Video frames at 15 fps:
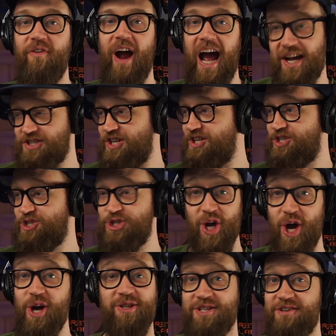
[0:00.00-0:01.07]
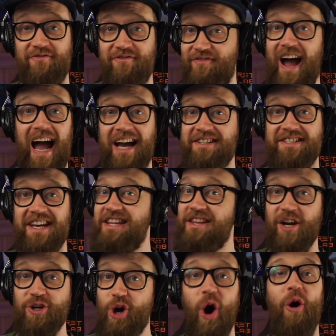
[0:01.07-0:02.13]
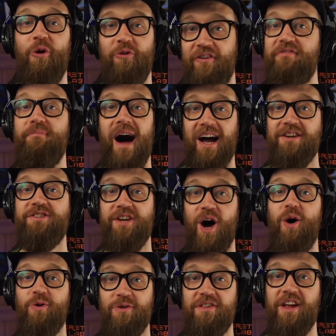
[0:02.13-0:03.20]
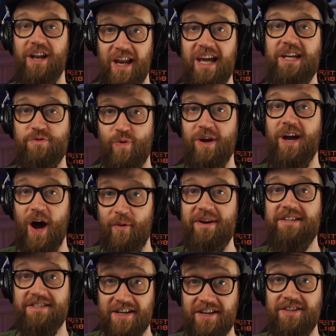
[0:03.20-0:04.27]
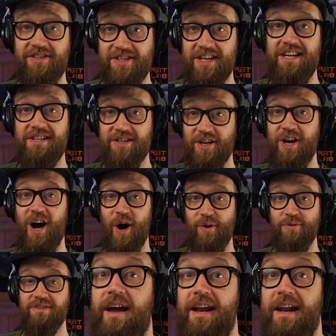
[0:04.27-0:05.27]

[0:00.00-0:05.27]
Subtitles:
as a certain fact in the core of my soul that Leeds were going to concede a goal.